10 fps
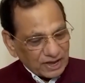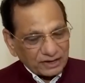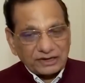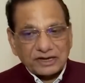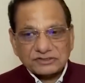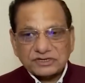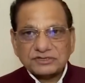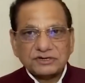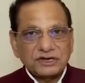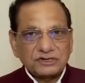and India's
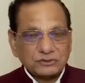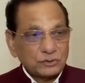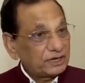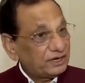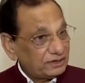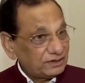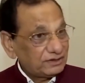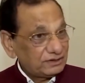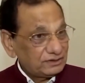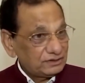destiny is to lead
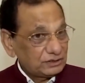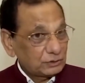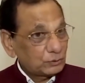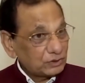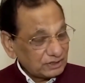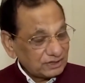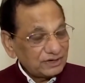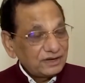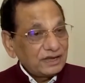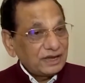the
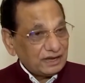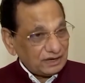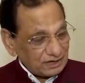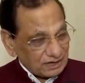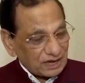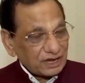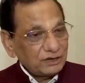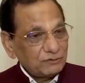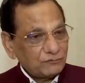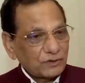world in
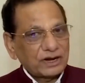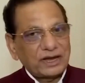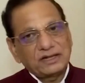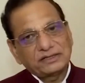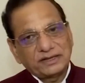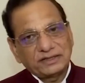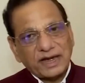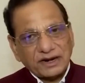AI for health, and